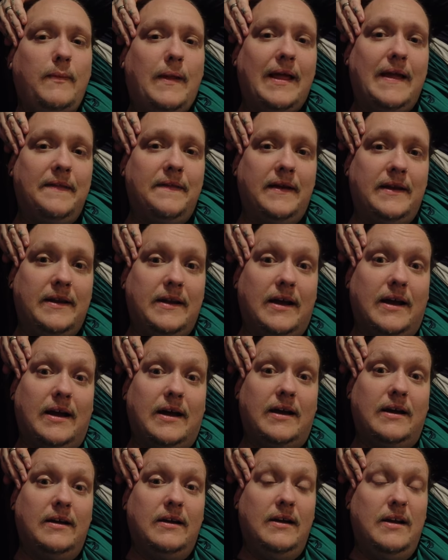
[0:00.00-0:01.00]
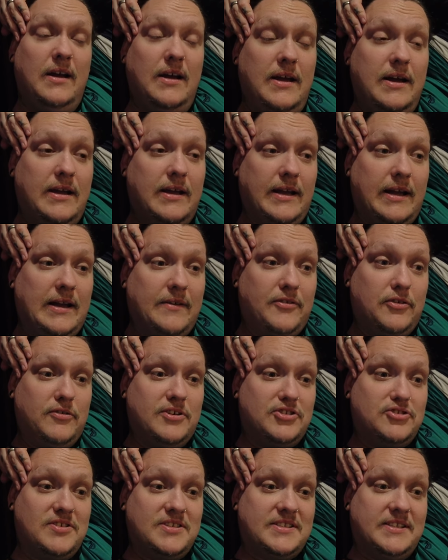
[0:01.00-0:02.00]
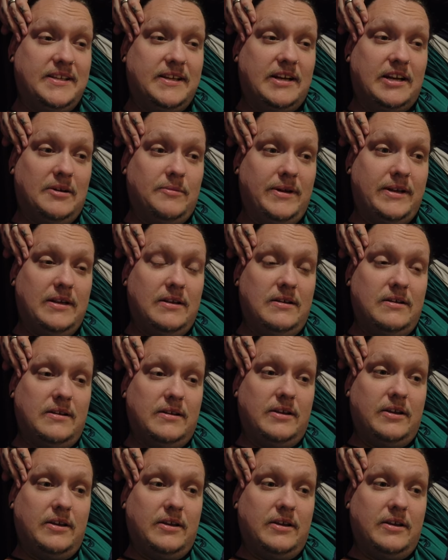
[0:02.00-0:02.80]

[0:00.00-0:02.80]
And then, yeah, if you're interested in coming,